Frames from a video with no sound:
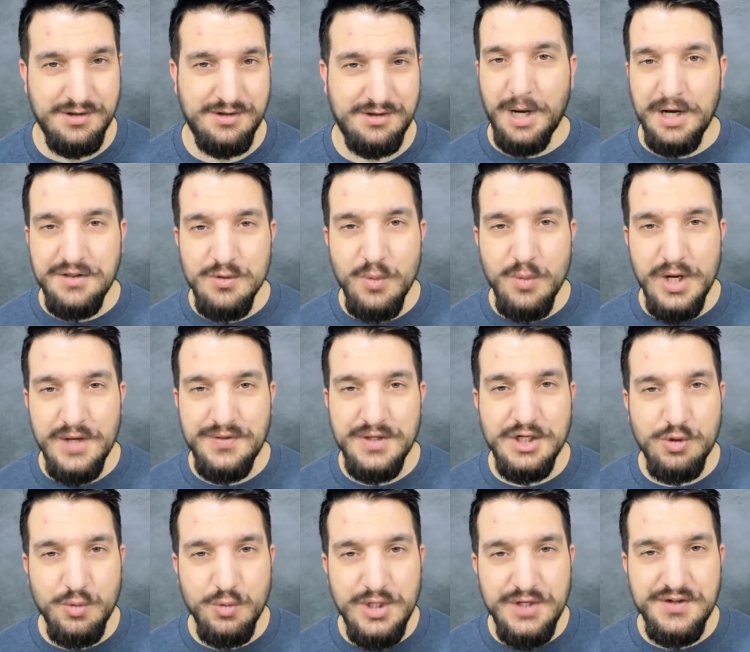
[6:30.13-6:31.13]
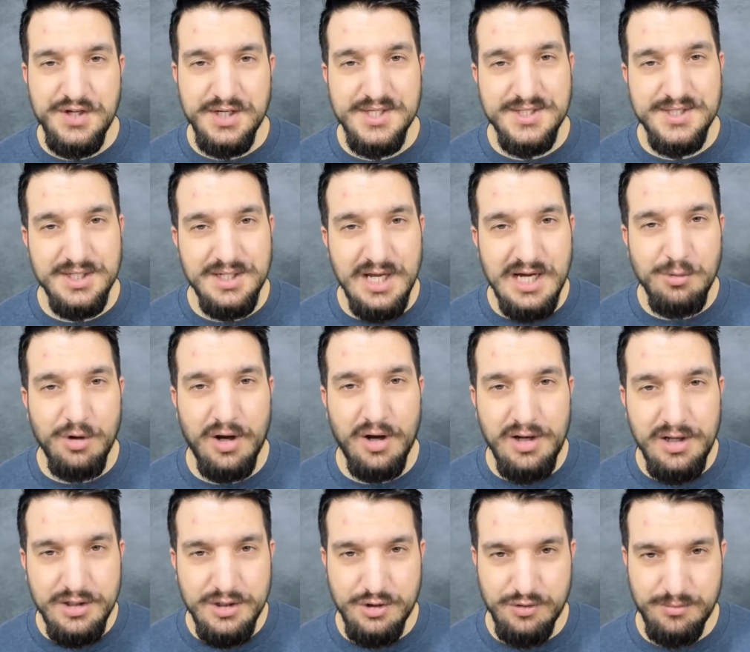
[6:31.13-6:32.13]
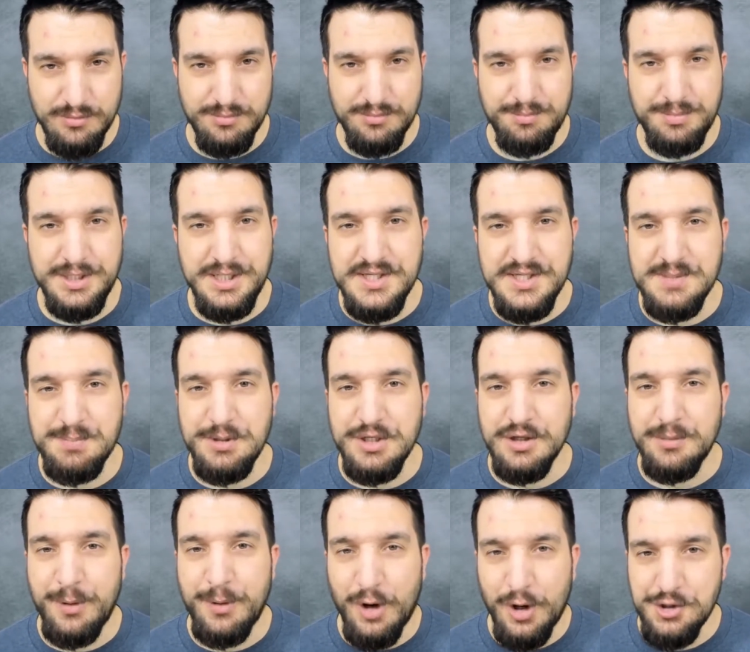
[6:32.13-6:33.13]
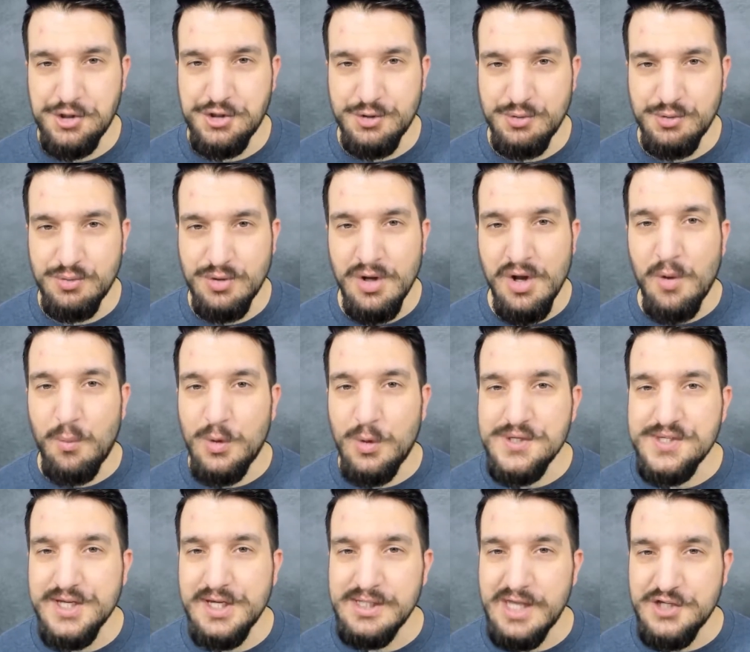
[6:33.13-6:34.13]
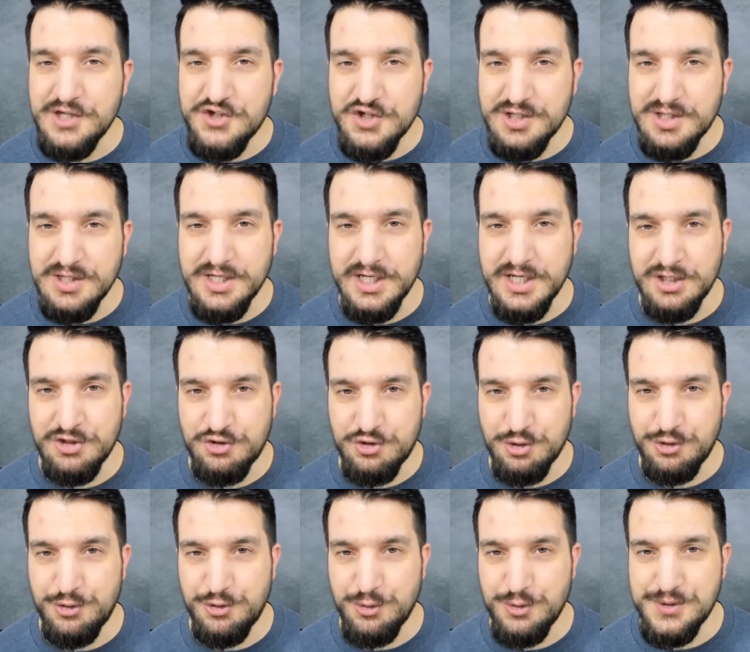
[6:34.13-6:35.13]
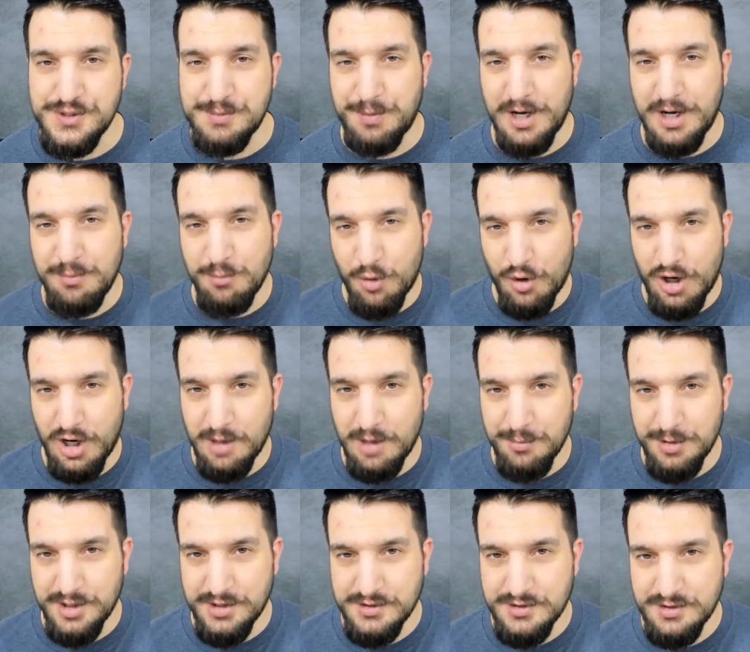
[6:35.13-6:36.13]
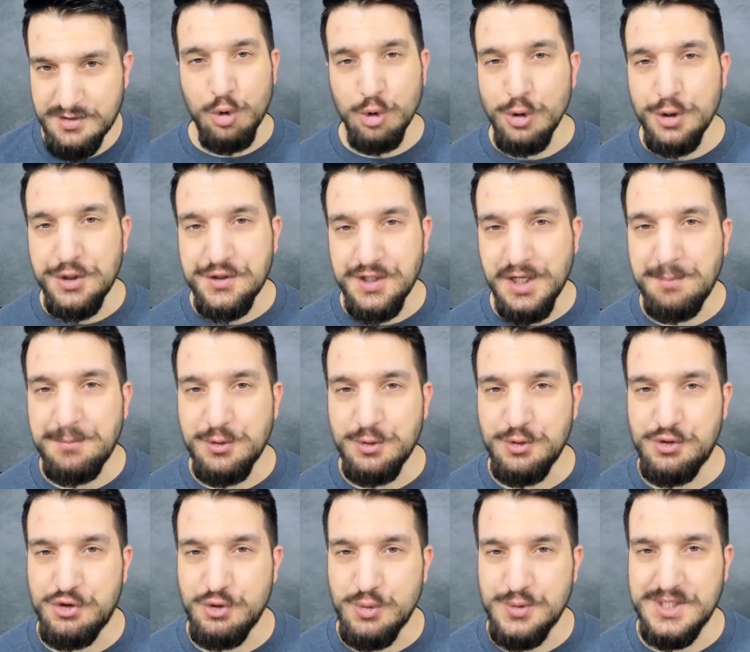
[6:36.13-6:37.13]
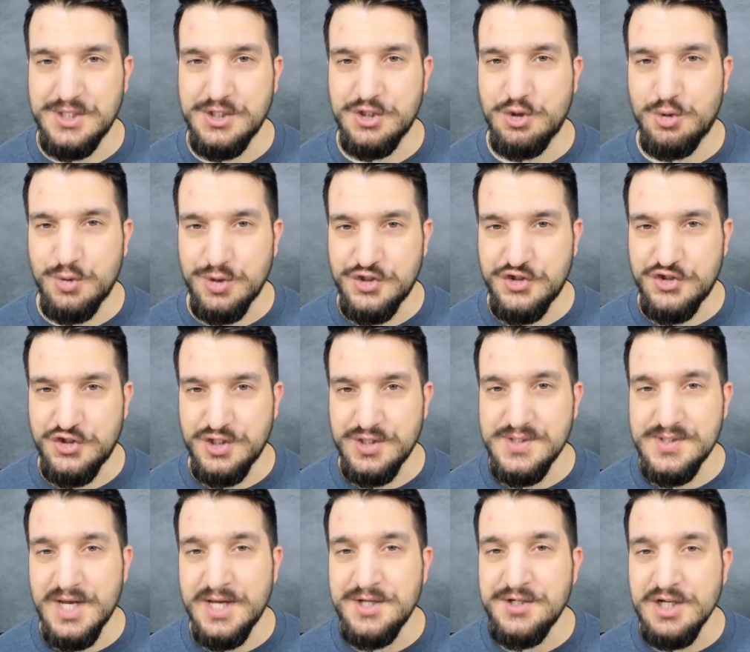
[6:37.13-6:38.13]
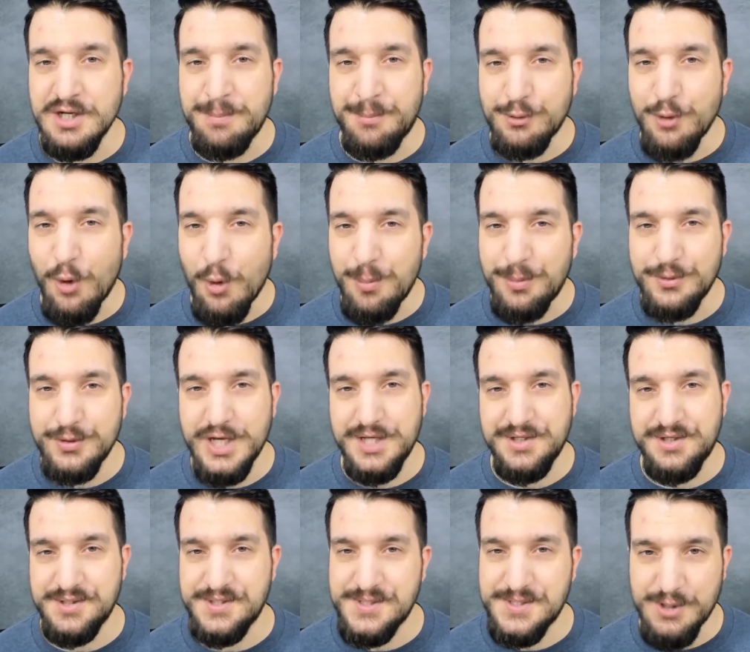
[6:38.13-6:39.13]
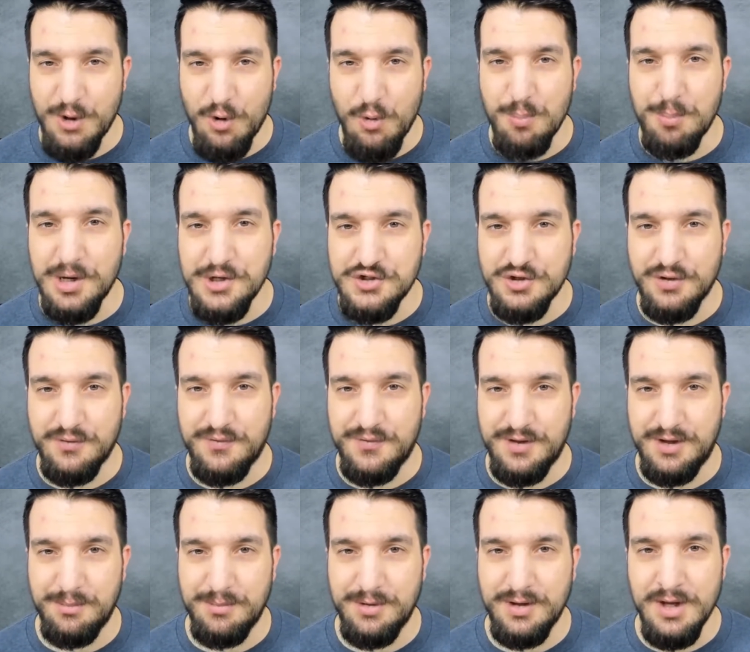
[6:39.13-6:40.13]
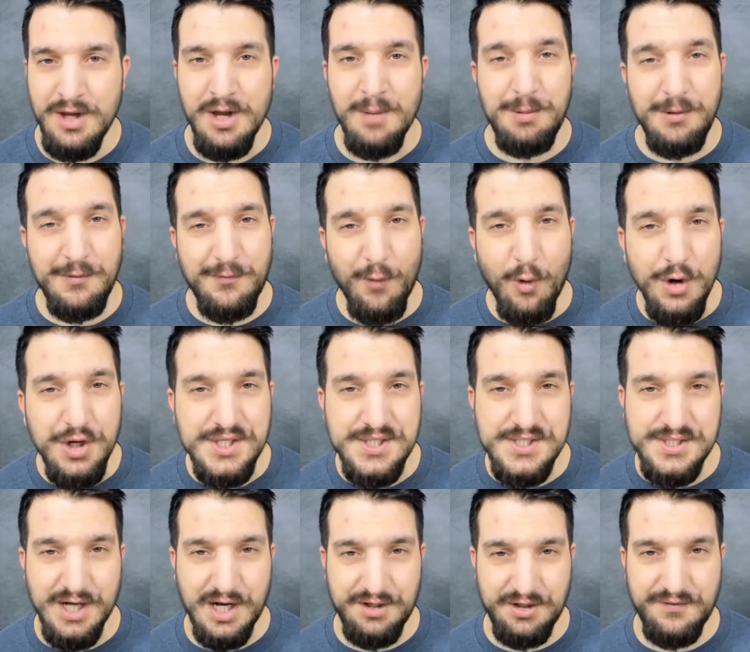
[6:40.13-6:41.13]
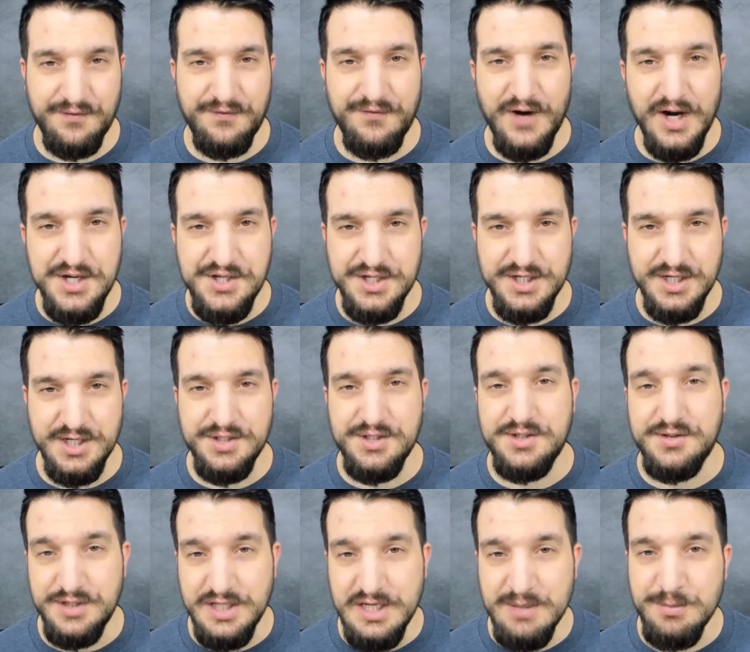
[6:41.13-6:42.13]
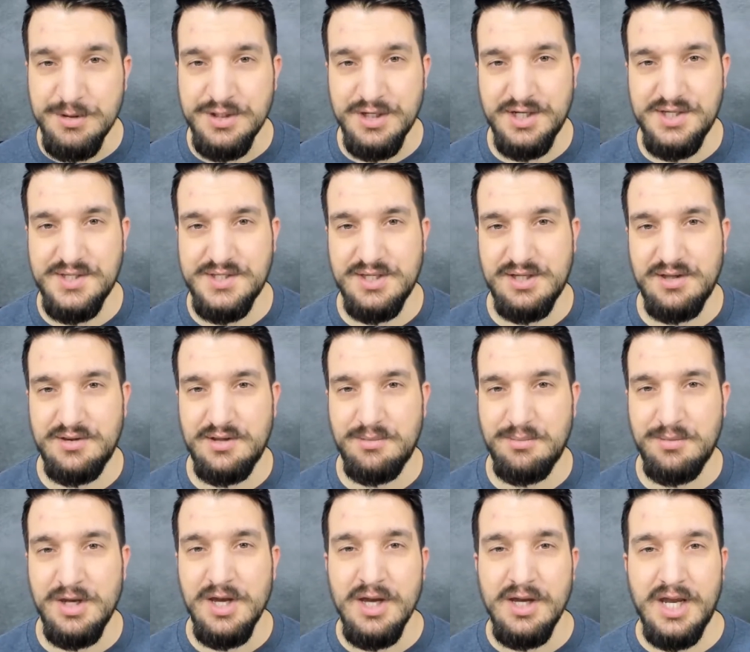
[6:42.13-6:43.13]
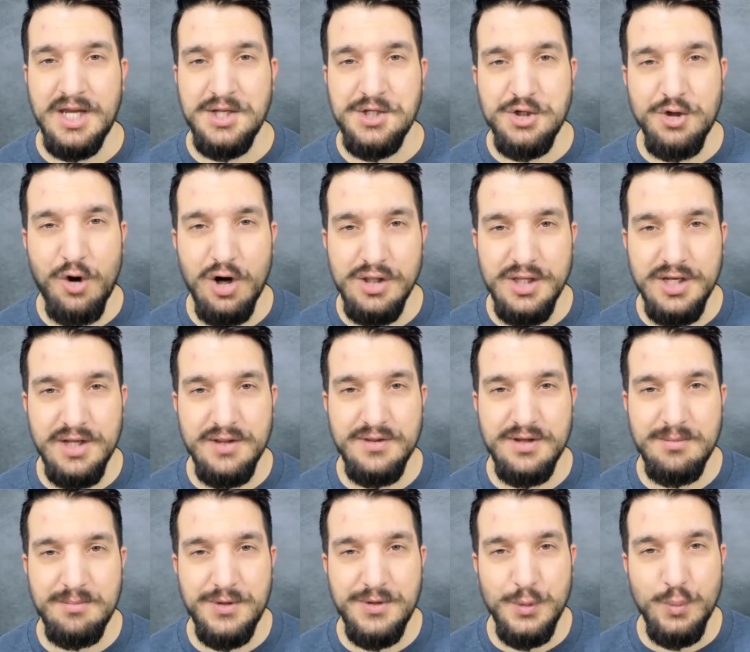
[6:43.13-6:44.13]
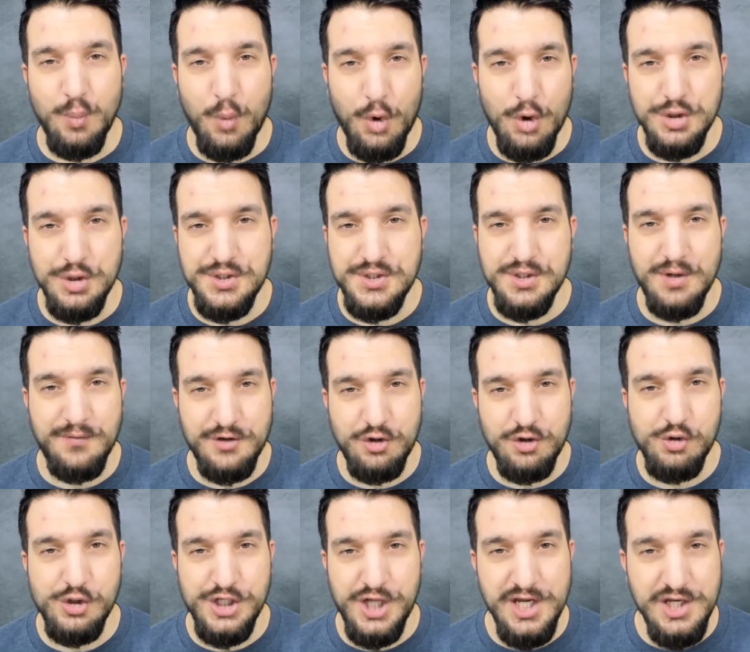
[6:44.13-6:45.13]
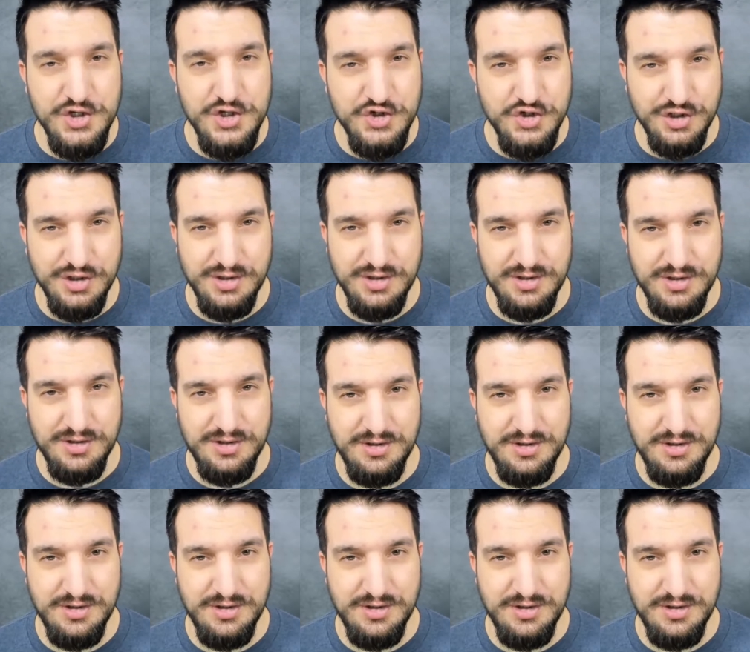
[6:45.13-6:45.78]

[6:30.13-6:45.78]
By the way, the greeting Salamu Alaikum, peace be upon you, was allegedly introduced by Muhammad, who looked up to Jews and Christians and appropriated so much of them before he started fighting and demonizing them and calling them the worst of creation.